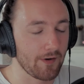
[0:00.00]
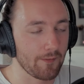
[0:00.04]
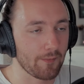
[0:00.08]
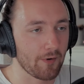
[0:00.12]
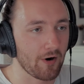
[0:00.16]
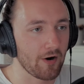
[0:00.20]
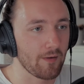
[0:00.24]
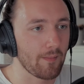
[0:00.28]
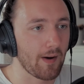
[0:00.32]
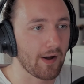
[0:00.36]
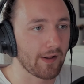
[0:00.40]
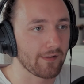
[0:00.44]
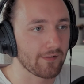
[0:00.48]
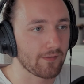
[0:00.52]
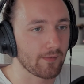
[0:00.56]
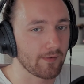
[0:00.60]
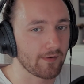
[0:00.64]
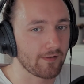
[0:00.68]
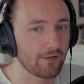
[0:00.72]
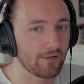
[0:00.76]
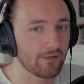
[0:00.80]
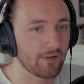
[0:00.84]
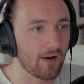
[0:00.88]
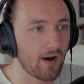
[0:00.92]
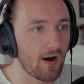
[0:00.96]
bromance
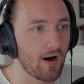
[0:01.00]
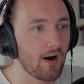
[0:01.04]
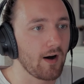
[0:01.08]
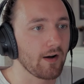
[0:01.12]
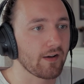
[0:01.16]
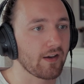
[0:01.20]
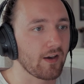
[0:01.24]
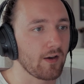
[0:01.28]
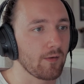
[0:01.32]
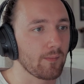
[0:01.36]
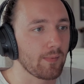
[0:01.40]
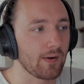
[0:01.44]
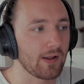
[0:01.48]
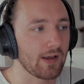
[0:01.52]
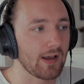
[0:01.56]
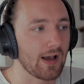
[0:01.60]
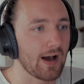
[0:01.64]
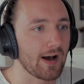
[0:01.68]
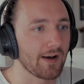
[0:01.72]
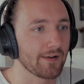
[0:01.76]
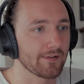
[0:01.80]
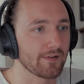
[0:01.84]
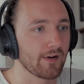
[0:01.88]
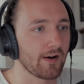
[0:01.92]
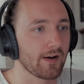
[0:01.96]
which is arguably
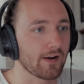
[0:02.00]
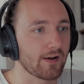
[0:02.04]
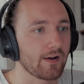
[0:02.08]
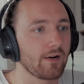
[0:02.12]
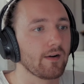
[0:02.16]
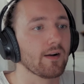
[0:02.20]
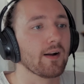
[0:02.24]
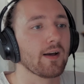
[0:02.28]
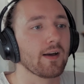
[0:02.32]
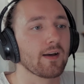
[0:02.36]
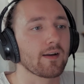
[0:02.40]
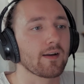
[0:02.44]
as iconic.